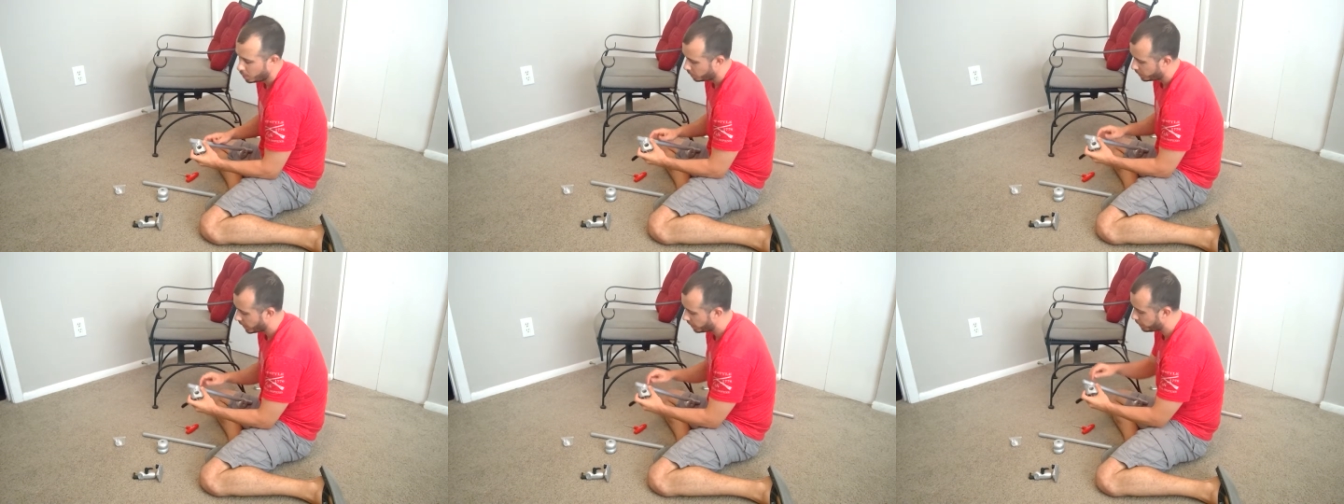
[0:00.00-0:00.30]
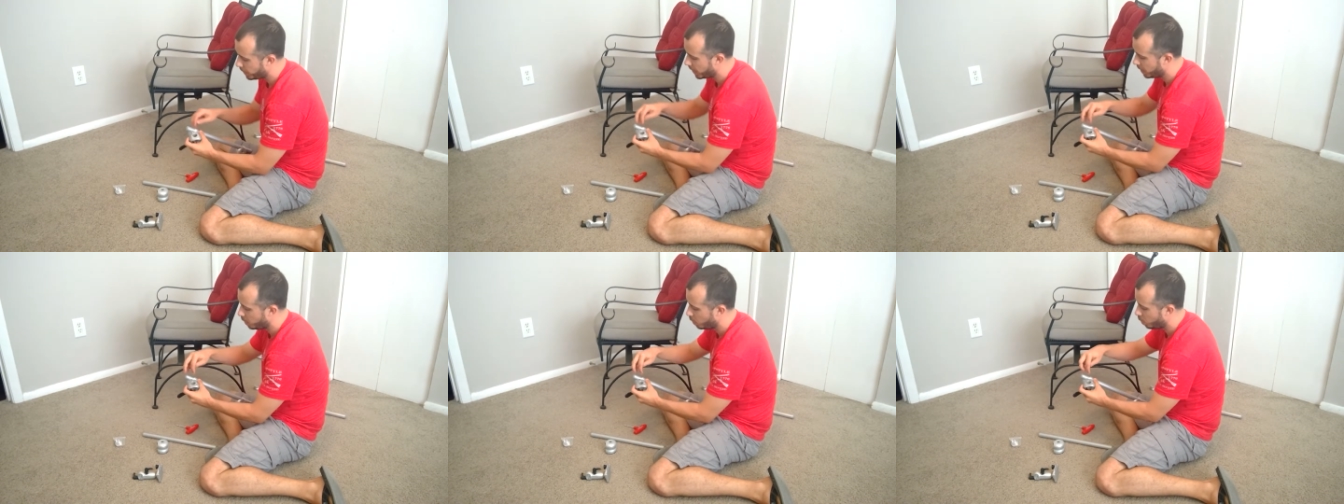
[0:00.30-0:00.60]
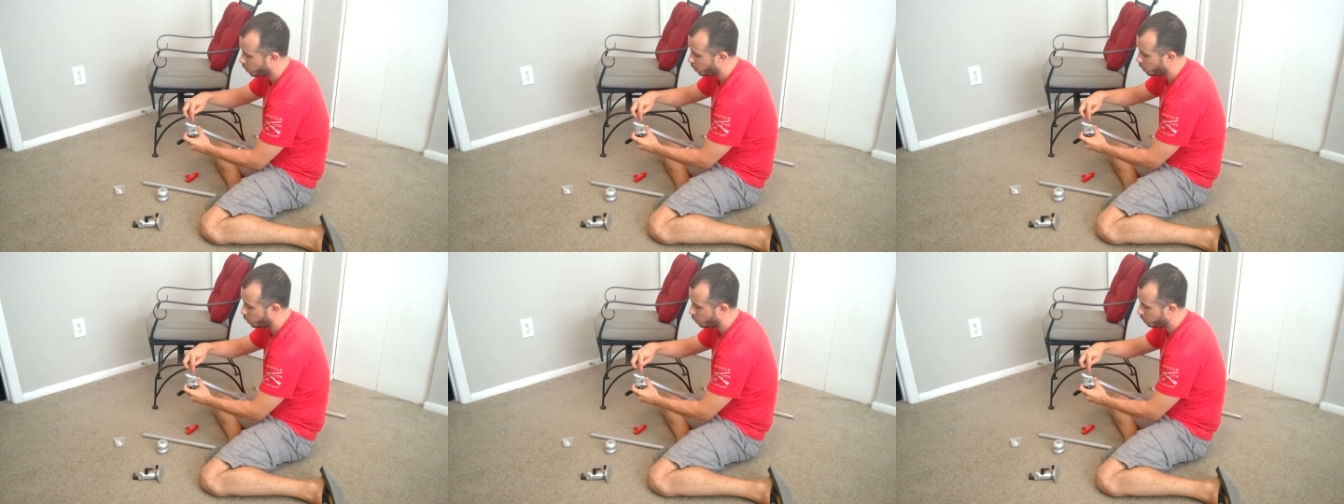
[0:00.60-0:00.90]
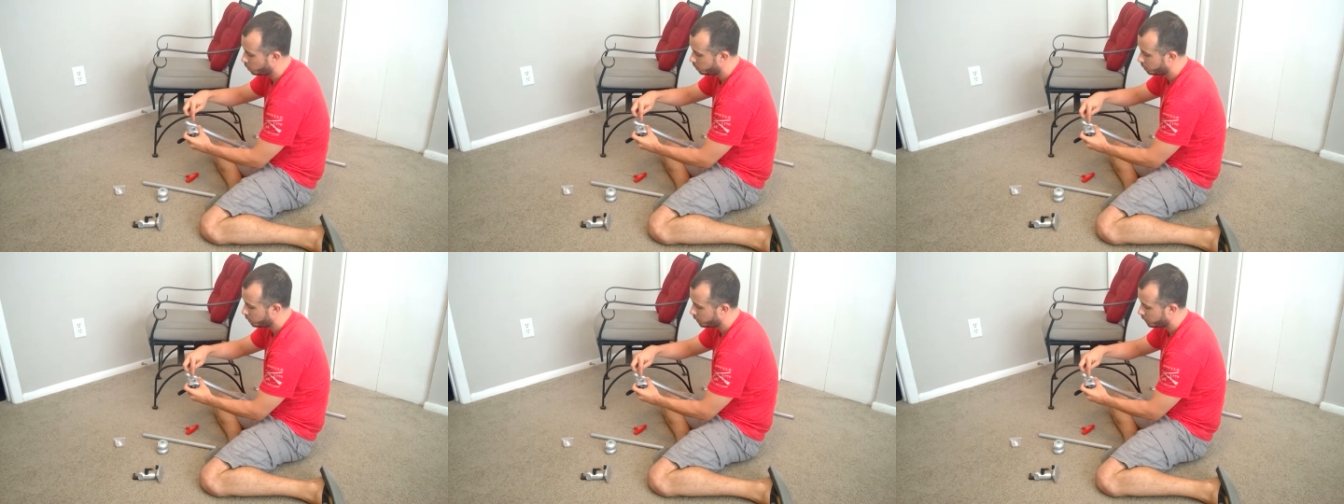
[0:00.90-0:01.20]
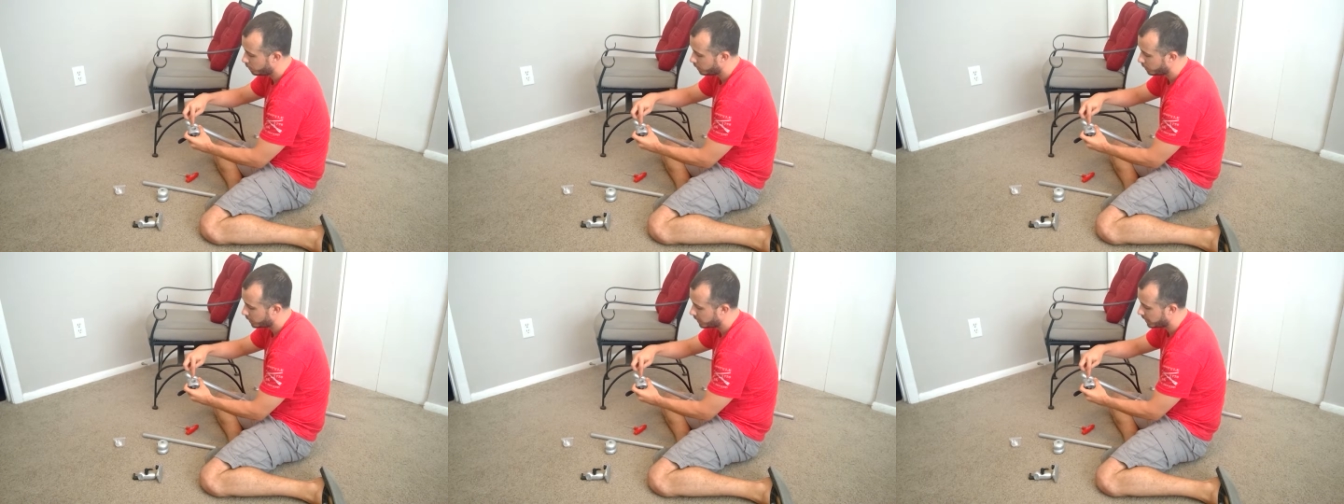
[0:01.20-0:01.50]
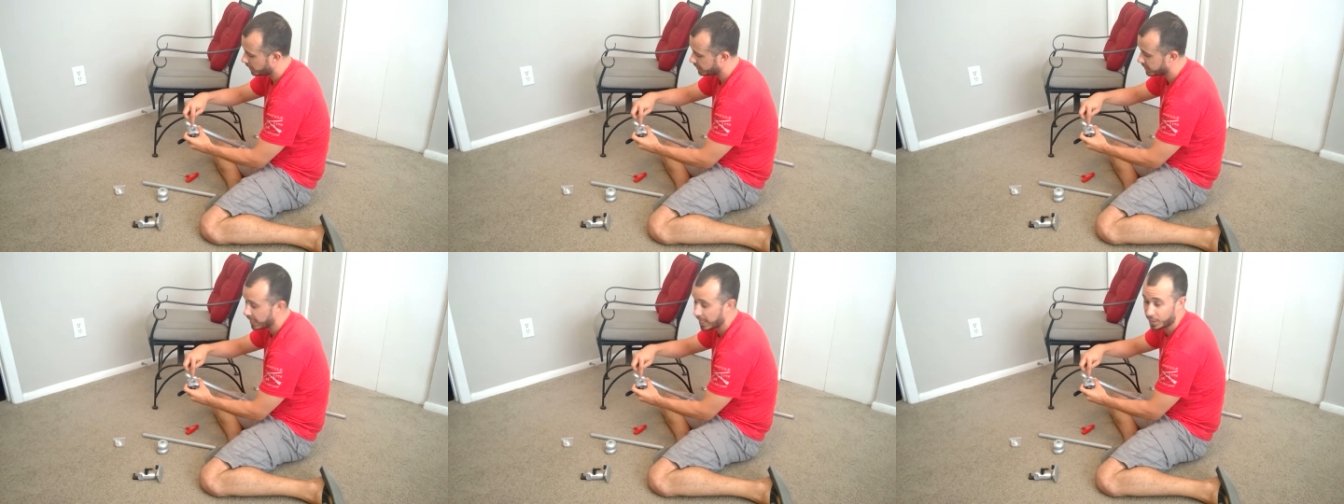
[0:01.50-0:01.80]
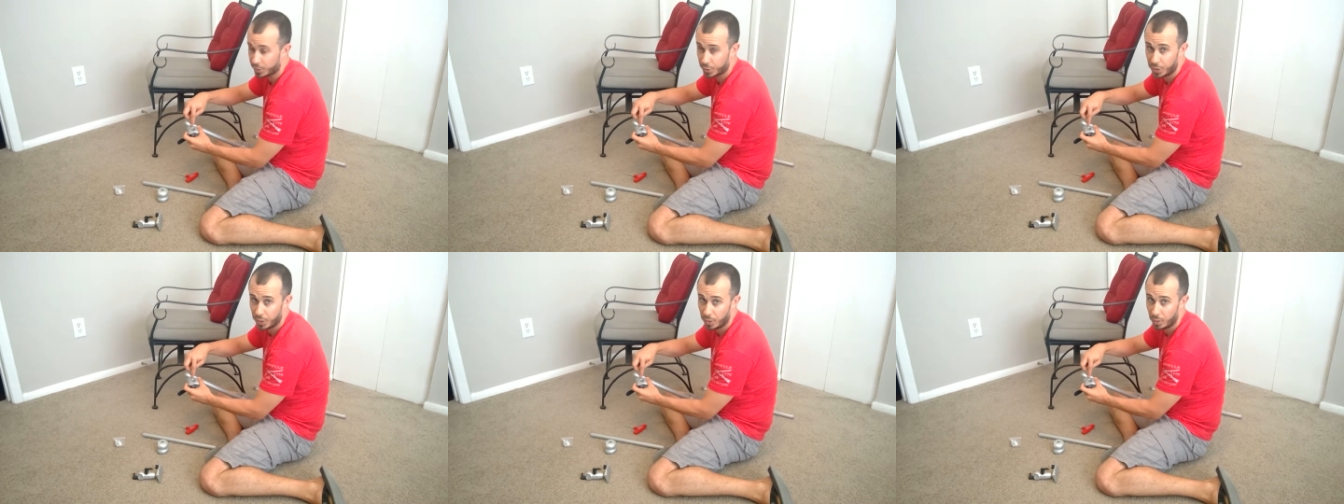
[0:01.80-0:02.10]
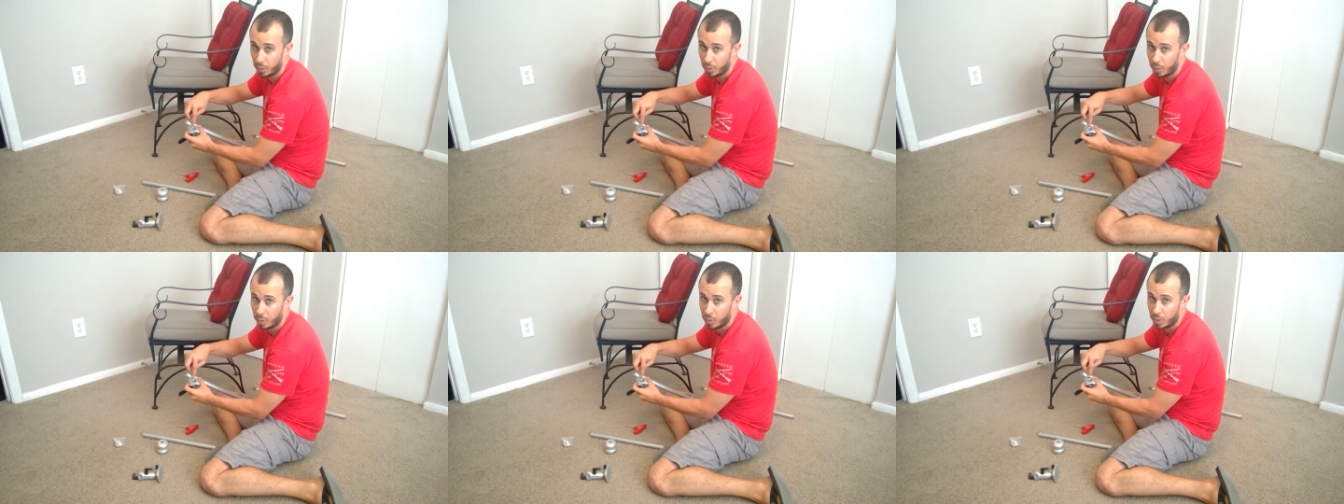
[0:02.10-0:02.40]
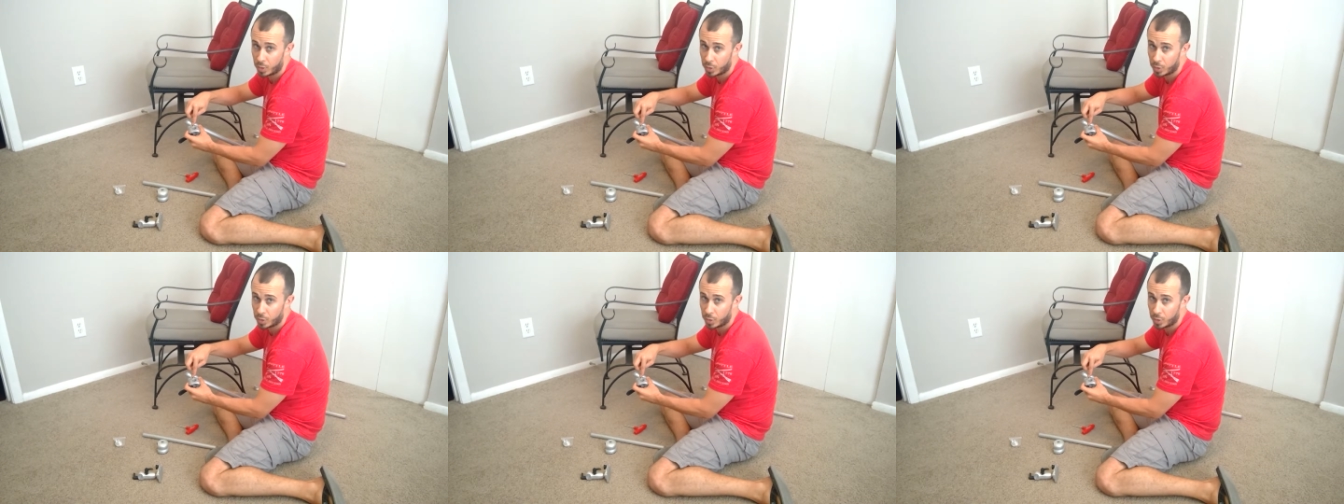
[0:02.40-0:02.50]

That pinhole can attach here